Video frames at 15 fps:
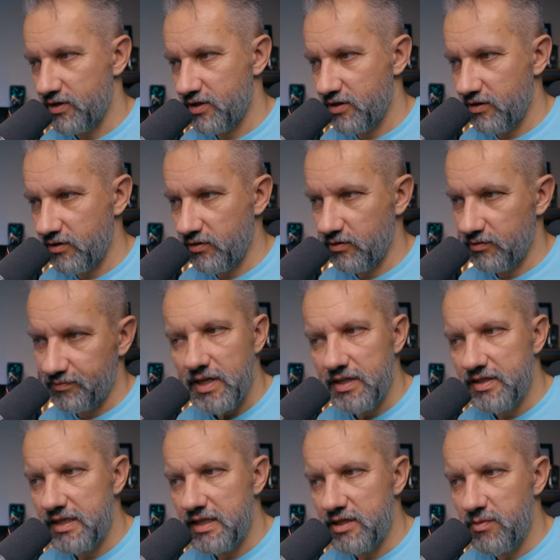So
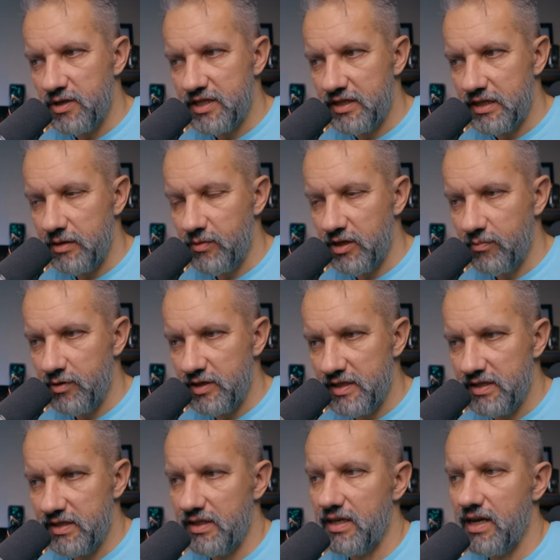that is my streaming
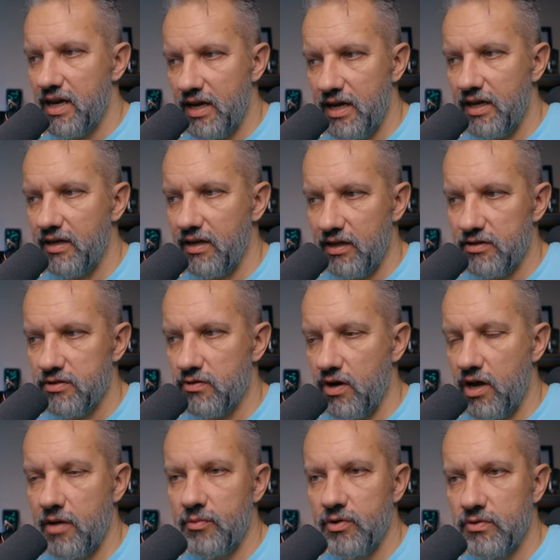PC and also
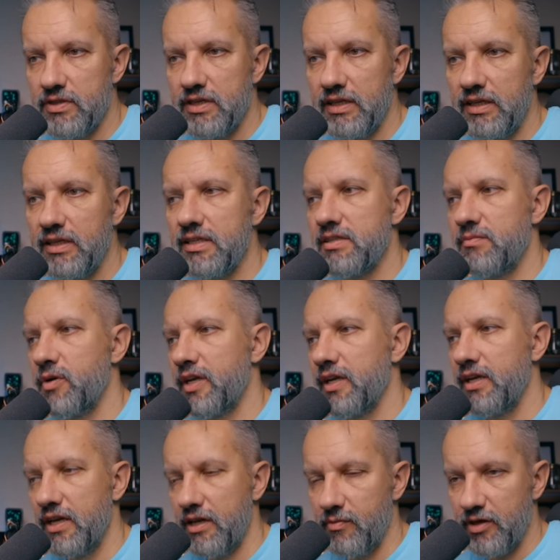I am using it as my
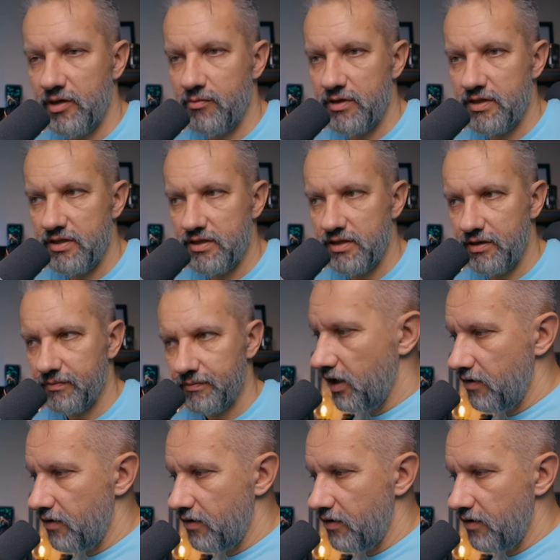gaming PC.